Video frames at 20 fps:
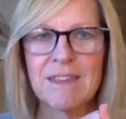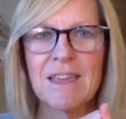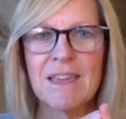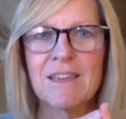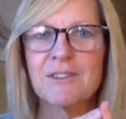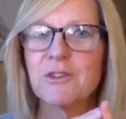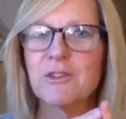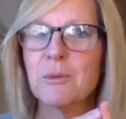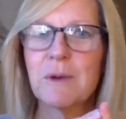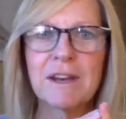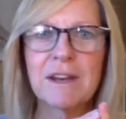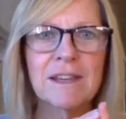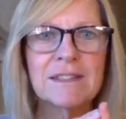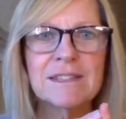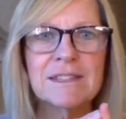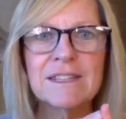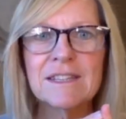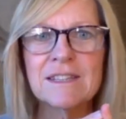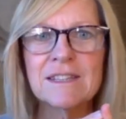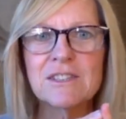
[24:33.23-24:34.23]
So what I
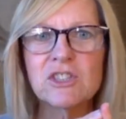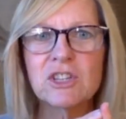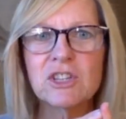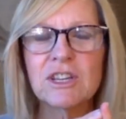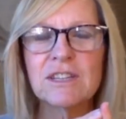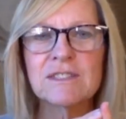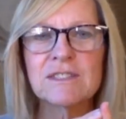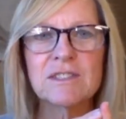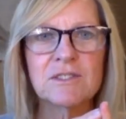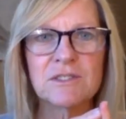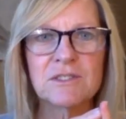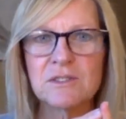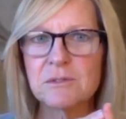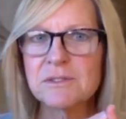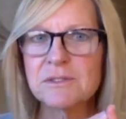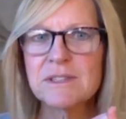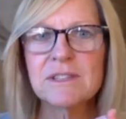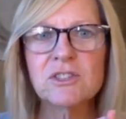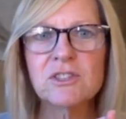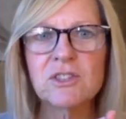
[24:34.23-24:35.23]
teach is there's no
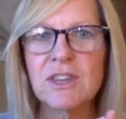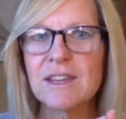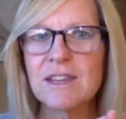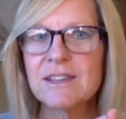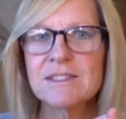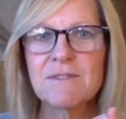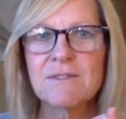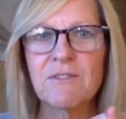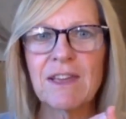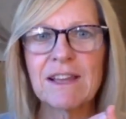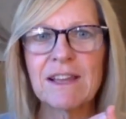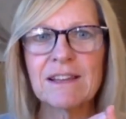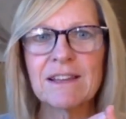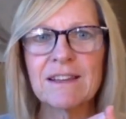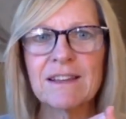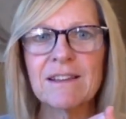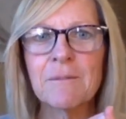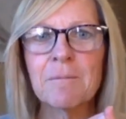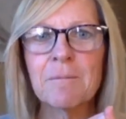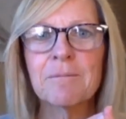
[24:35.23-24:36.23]
such thing as
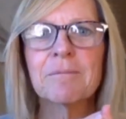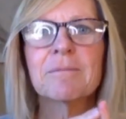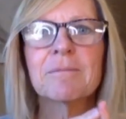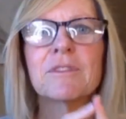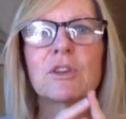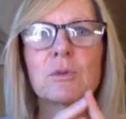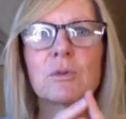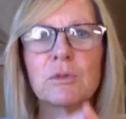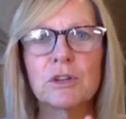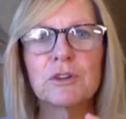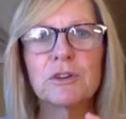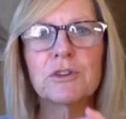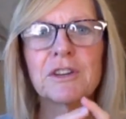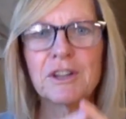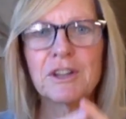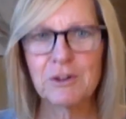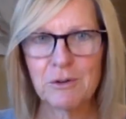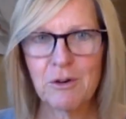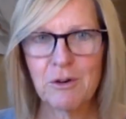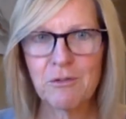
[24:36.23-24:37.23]
failing. You learn
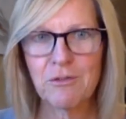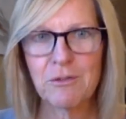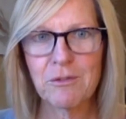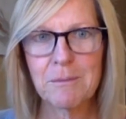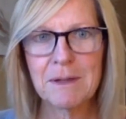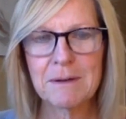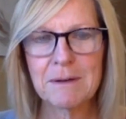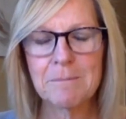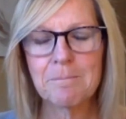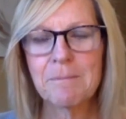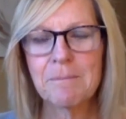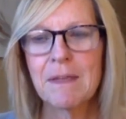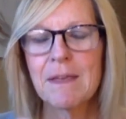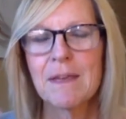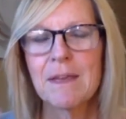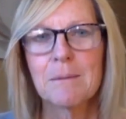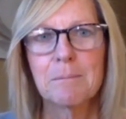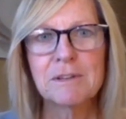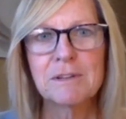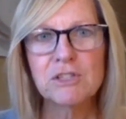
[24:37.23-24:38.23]
and grow from it.
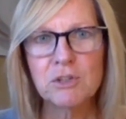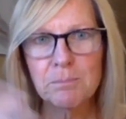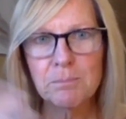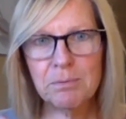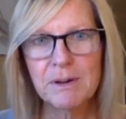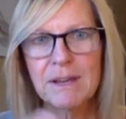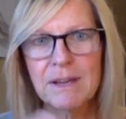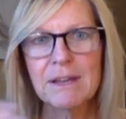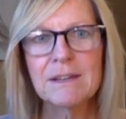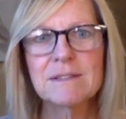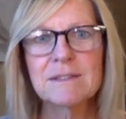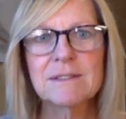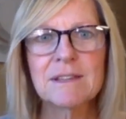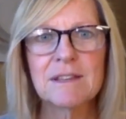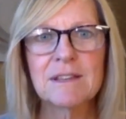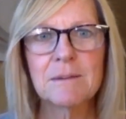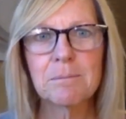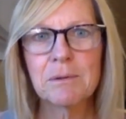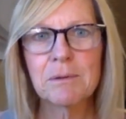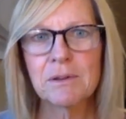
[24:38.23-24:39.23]
But your brain is
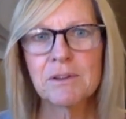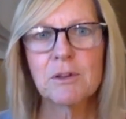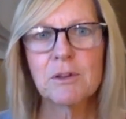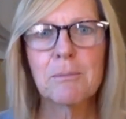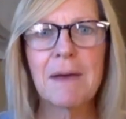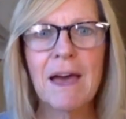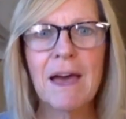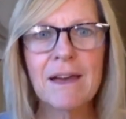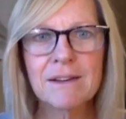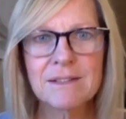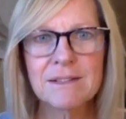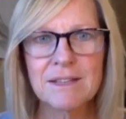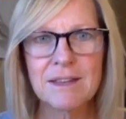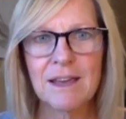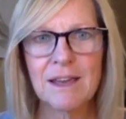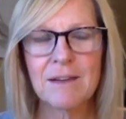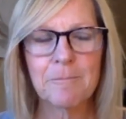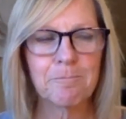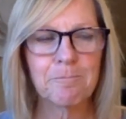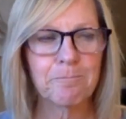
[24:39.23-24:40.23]
going to pull you back to
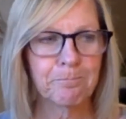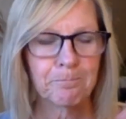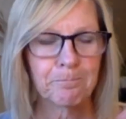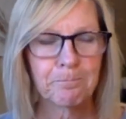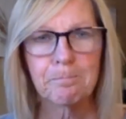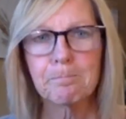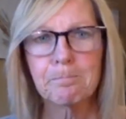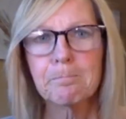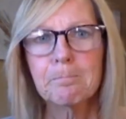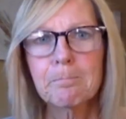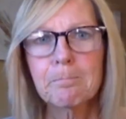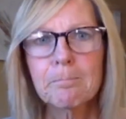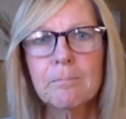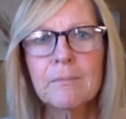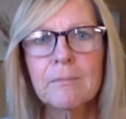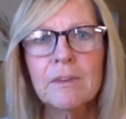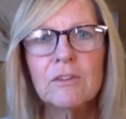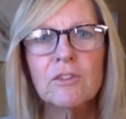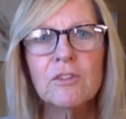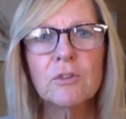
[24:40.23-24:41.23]
that.
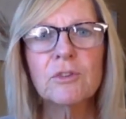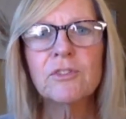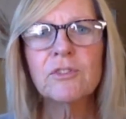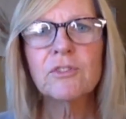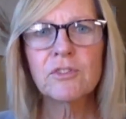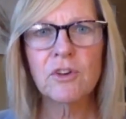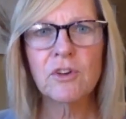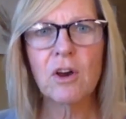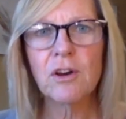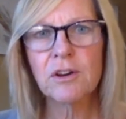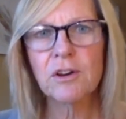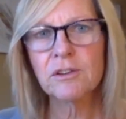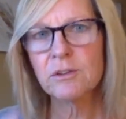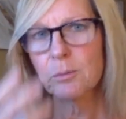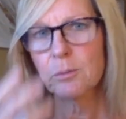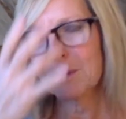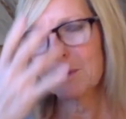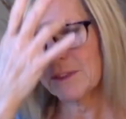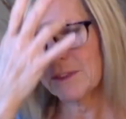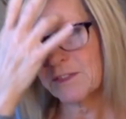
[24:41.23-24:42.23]
So start
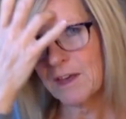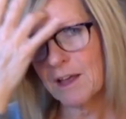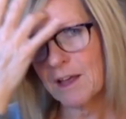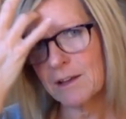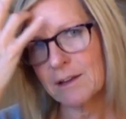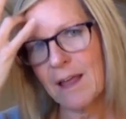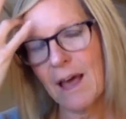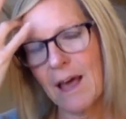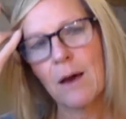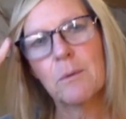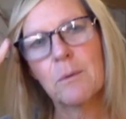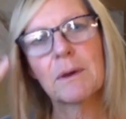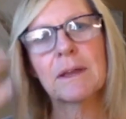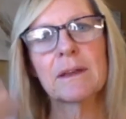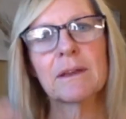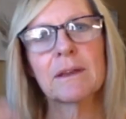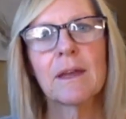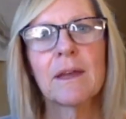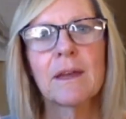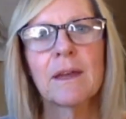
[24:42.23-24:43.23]
with
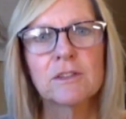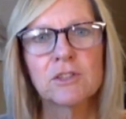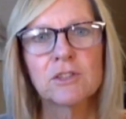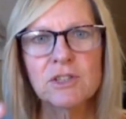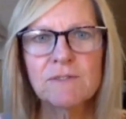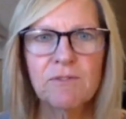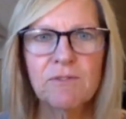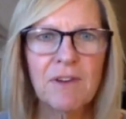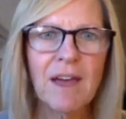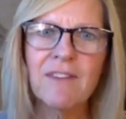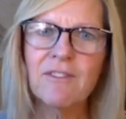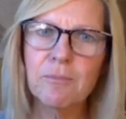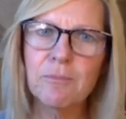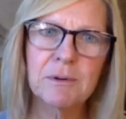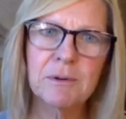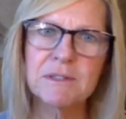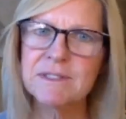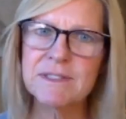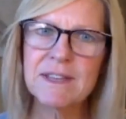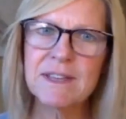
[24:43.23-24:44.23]
allowing just
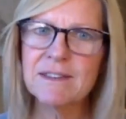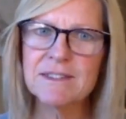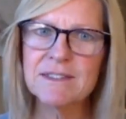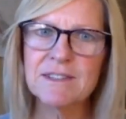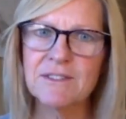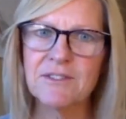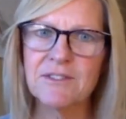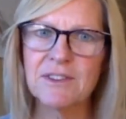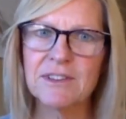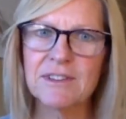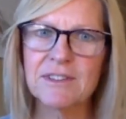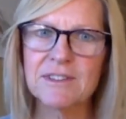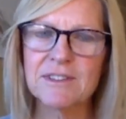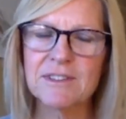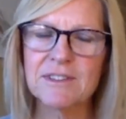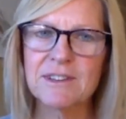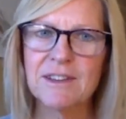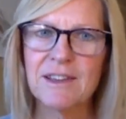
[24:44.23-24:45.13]
5% of it.